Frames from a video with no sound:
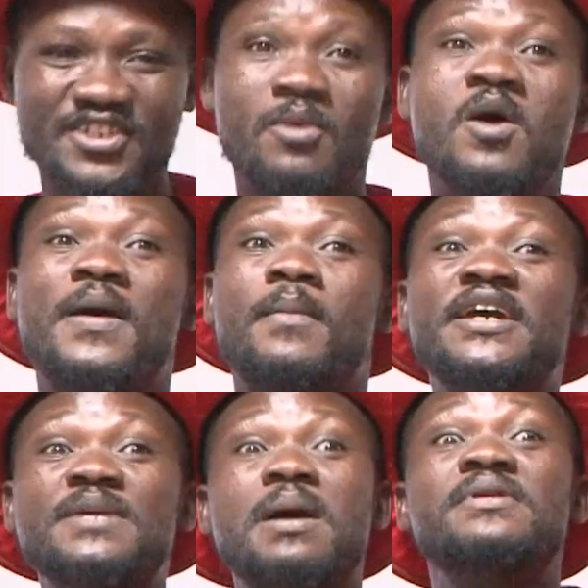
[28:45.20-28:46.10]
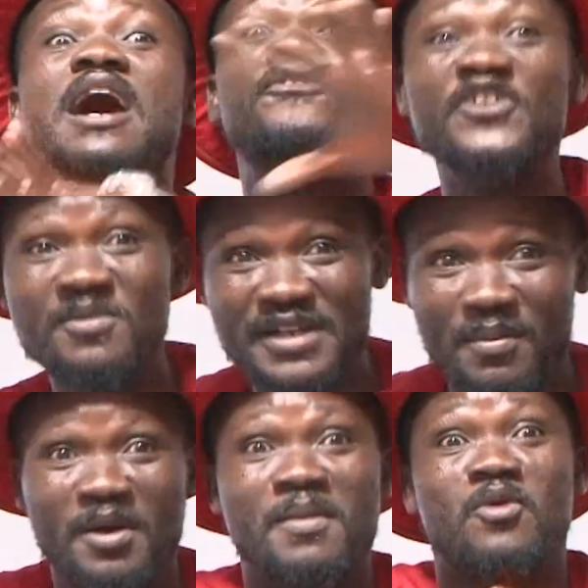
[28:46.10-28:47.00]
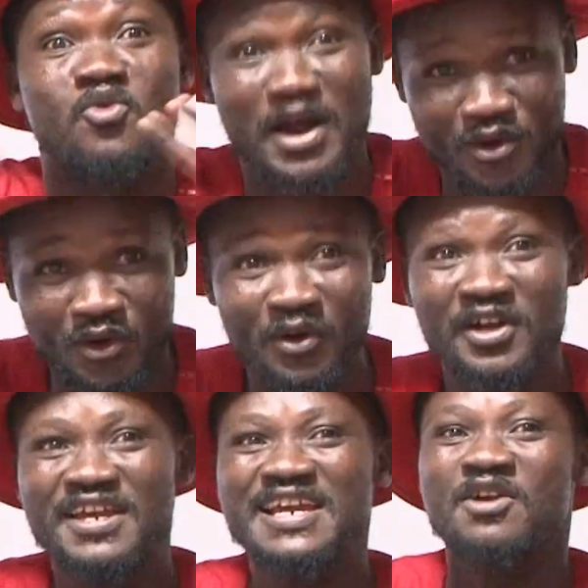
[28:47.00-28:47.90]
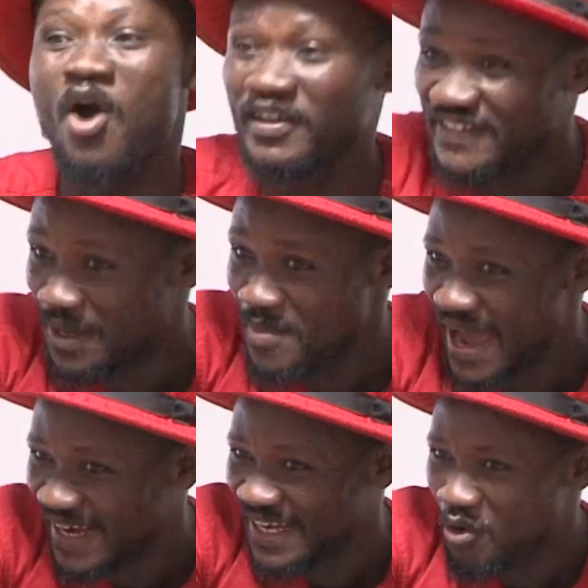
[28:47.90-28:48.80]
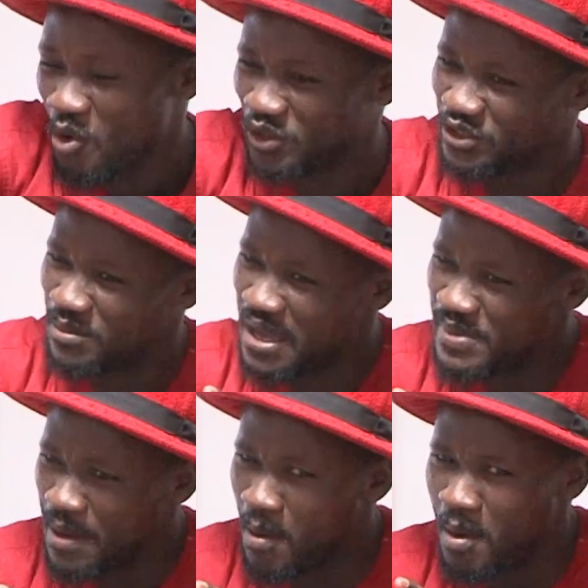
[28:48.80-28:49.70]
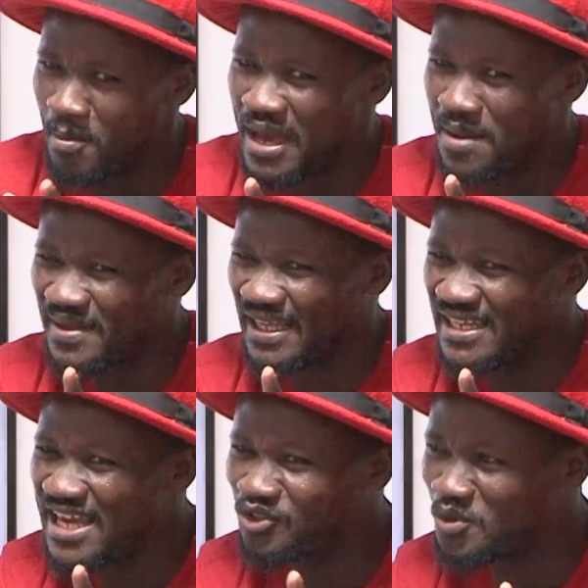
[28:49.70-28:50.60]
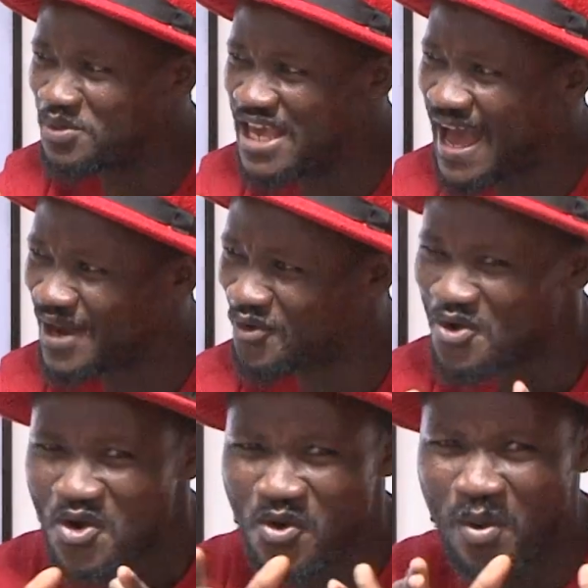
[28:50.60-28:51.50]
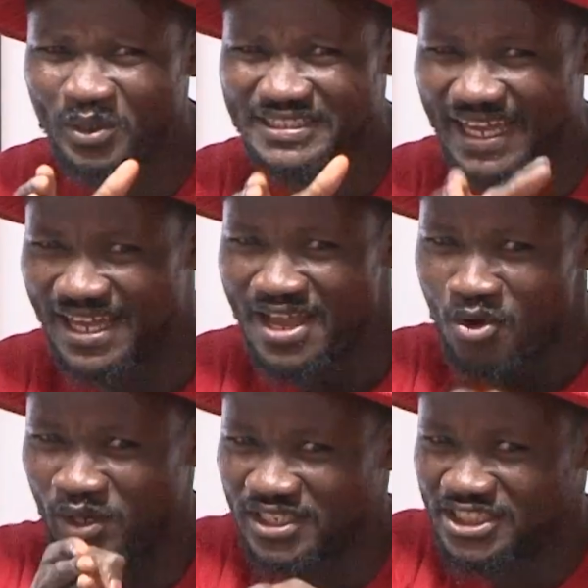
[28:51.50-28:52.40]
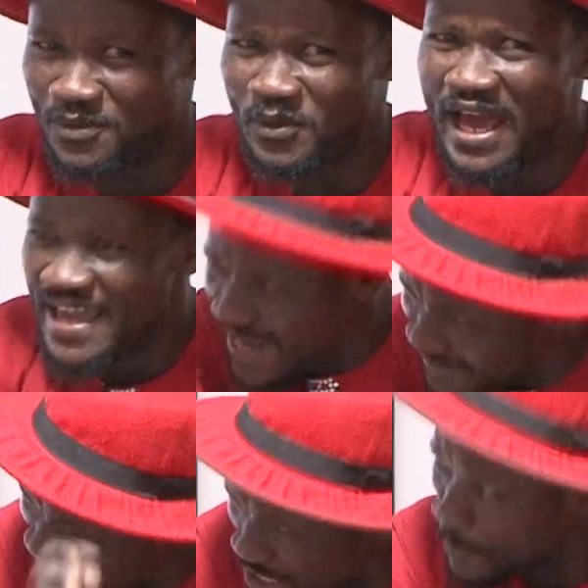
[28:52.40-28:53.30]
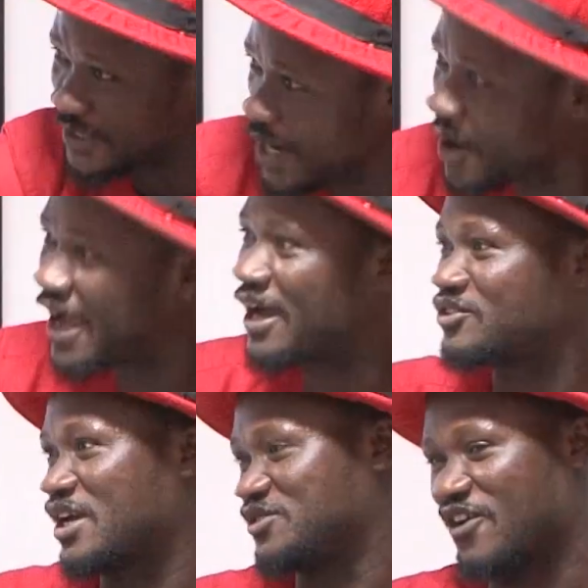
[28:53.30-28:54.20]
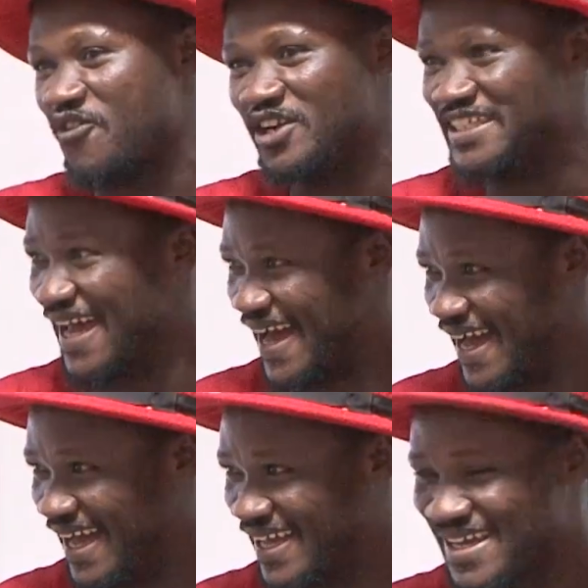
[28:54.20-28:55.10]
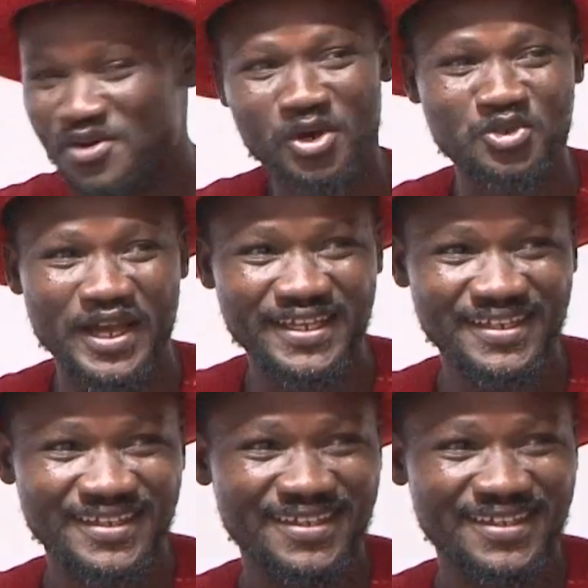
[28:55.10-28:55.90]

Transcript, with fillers: No more, my baby, a few mono. On the marriage, baby, a woman, married by the years to be ano. Who say relationship on a deep chair as your phone in a cause wait.